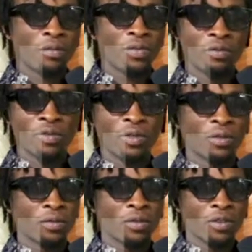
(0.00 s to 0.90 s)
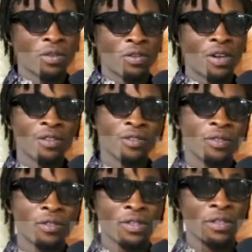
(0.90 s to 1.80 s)
be real. Try and
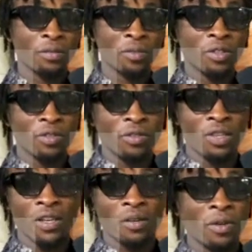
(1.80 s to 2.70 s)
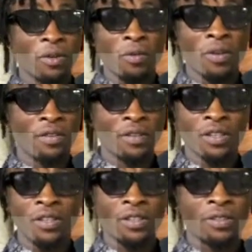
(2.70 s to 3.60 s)
study as much as you can about whatever
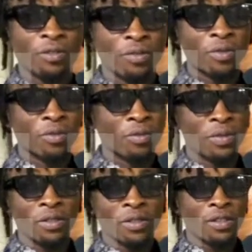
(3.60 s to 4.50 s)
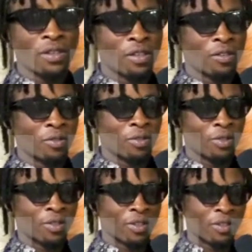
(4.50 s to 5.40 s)
it is you want to be, so
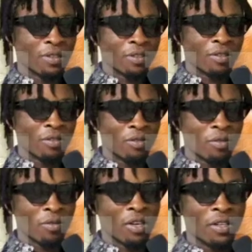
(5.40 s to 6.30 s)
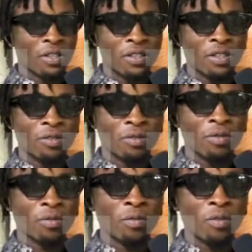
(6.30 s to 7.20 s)
you can know that you need to
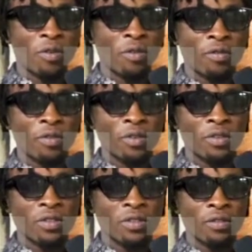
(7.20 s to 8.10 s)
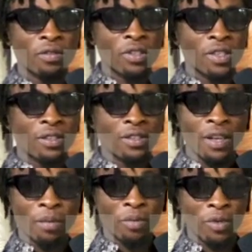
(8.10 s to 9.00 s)
do more for yourself to get to
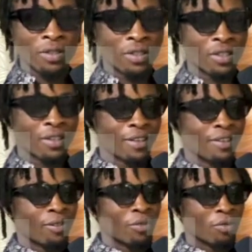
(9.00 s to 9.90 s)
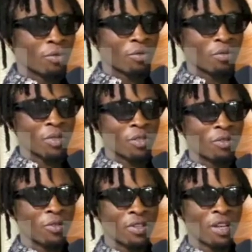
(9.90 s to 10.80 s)
that point. And also make
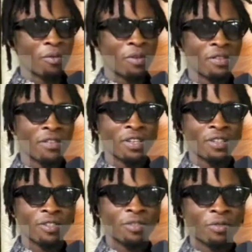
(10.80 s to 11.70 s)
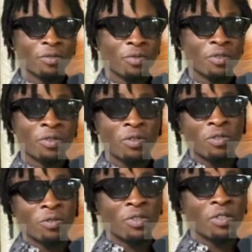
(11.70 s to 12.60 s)
sure that whatever it is you do, you're
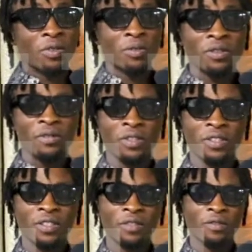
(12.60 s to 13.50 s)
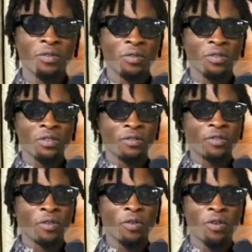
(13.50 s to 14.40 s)
not doing it only for yourself. You're doing it
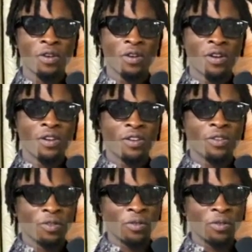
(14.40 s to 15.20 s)
for your